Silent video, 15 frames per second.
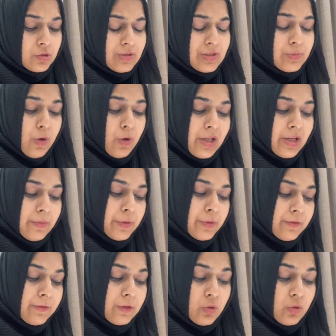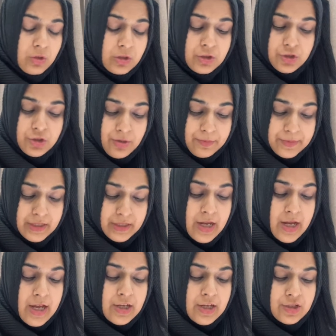small number of local shops.
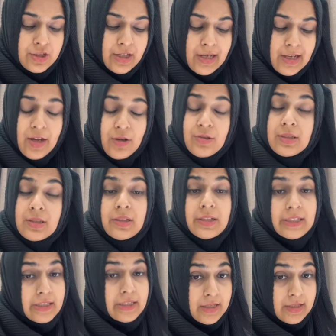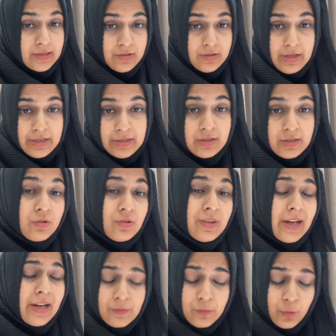She allows 30 days credit. So
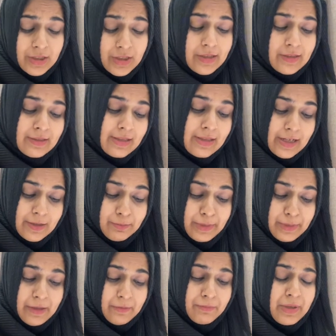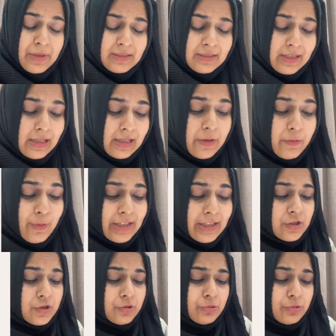what does that mean? Basically, when
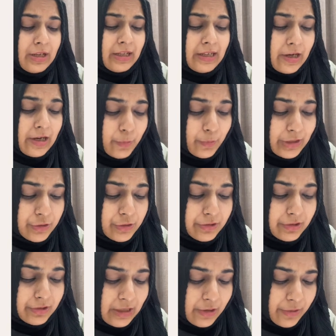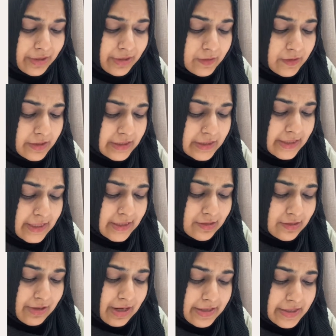you're allowing 30 days
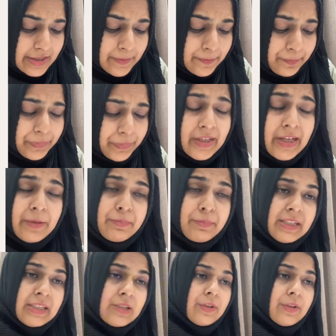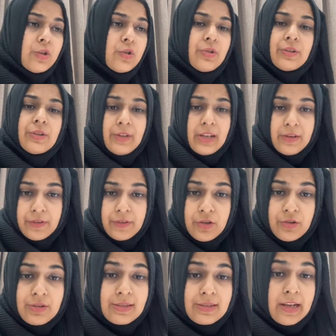credit, that means whenever
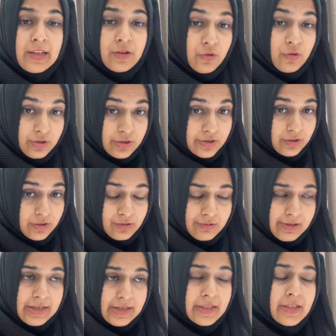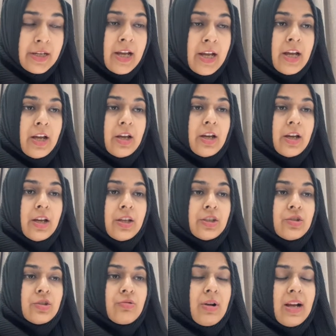you're selling goods on credit,
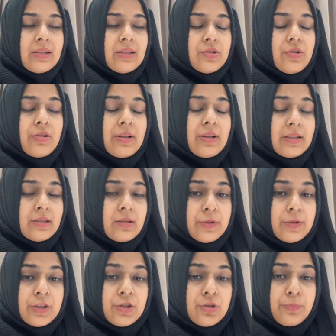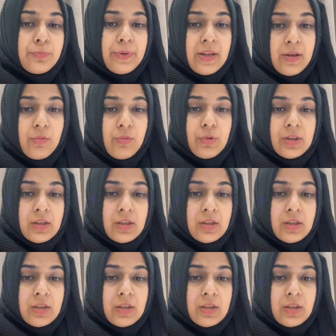you ask your customers to pay you